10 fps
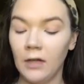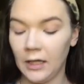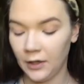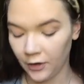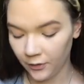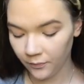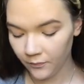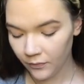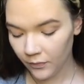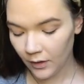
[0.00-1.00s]
glitter,
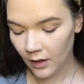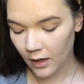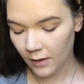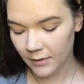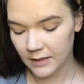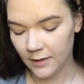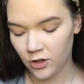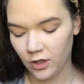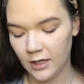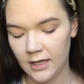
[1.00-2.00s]

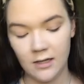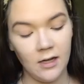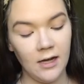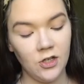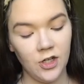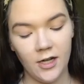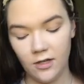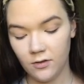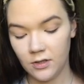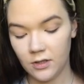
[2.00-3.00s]
especially in
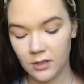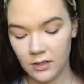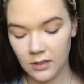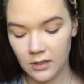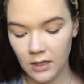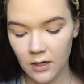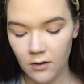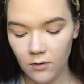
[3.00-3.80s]
eyeshadows. So